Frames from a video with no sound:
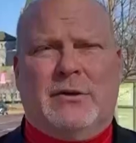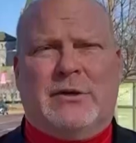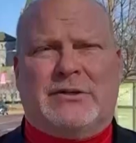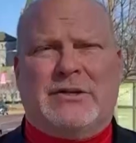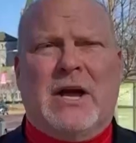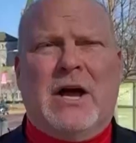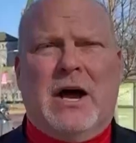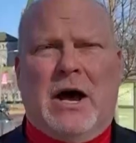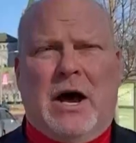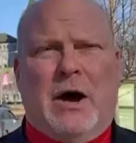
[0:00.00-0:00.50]

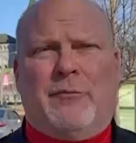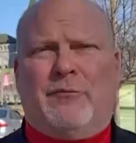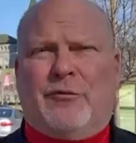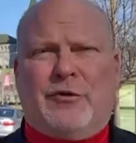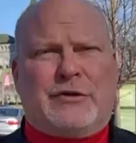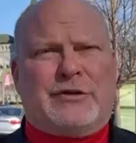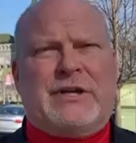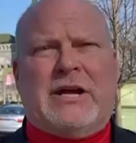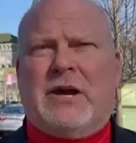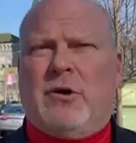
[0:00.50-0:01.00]
Louis up
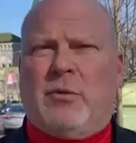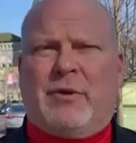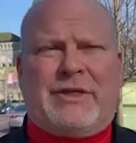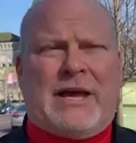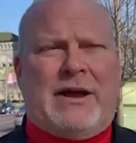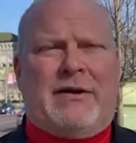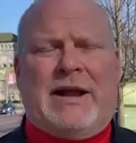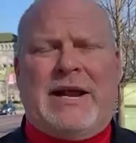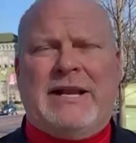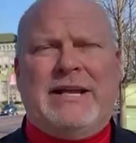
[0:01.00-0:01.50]
for sale
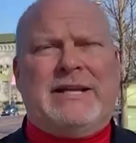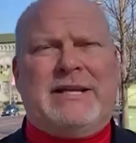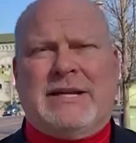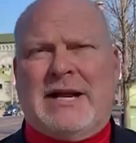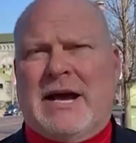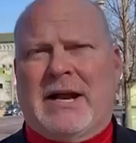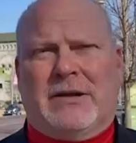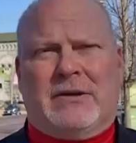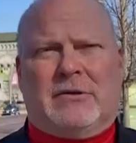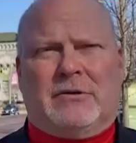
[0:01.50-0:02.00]
without any
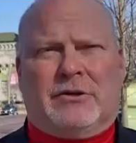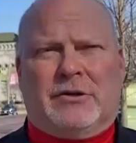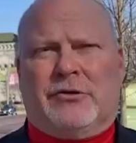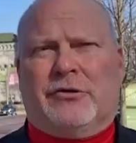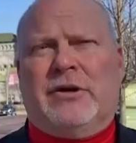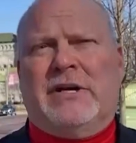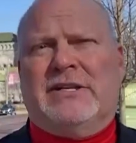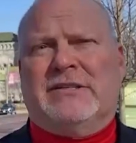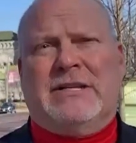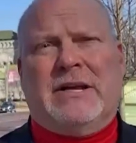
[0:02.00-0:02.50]
canonical
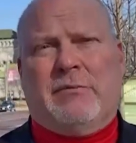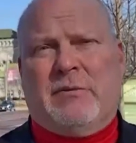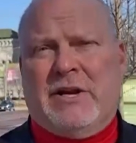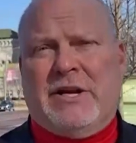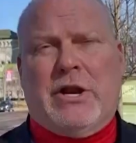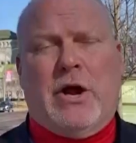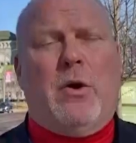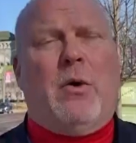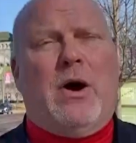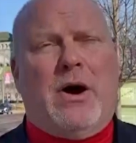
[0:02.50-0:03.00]
decrees that
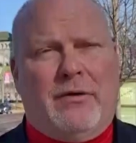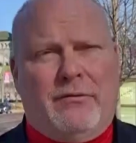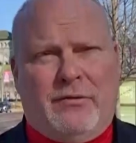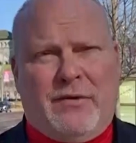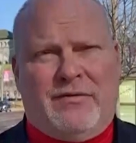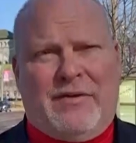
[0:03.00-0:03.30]
we know of.